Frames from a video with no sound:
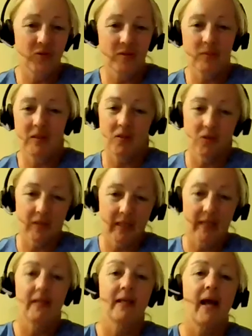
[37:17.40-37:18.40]
something, you're
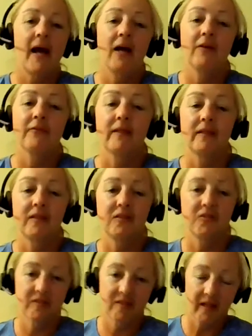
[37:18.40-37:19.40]
gonna get out of it. You
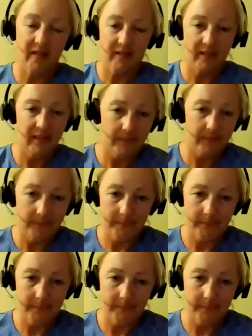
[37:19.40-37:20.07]
just got to keep